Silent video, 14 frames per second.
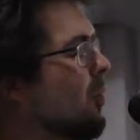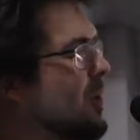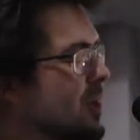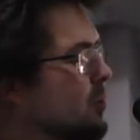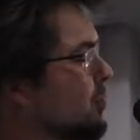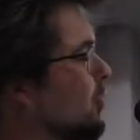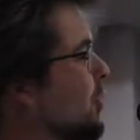
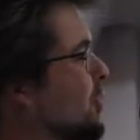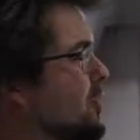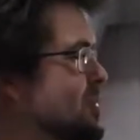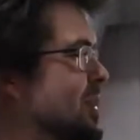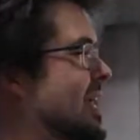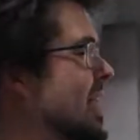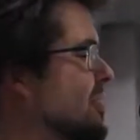We
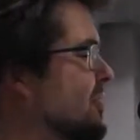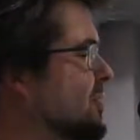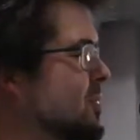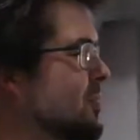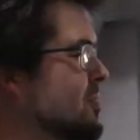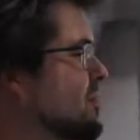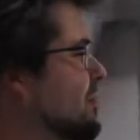grew together.
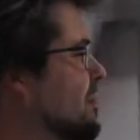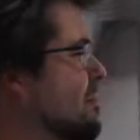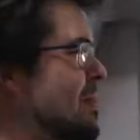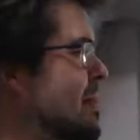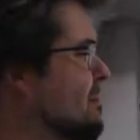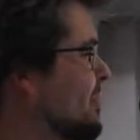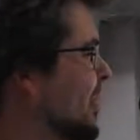Don't you
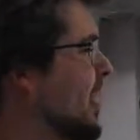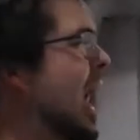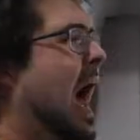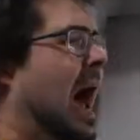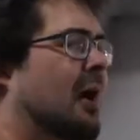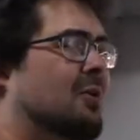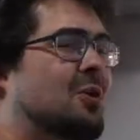remember
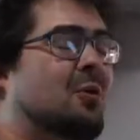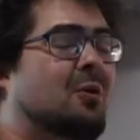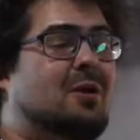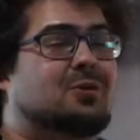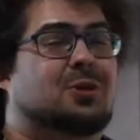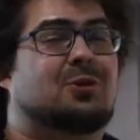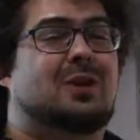how no
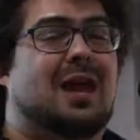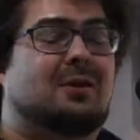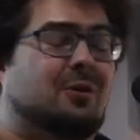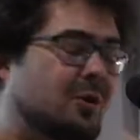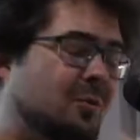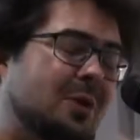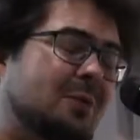one else could
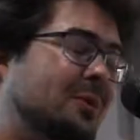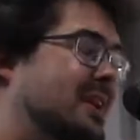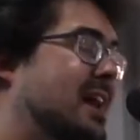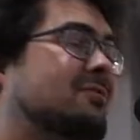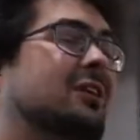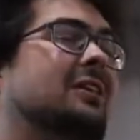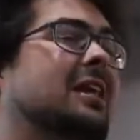enter and we would
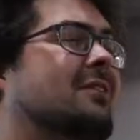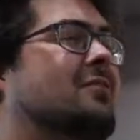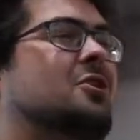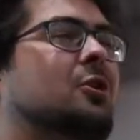never leave?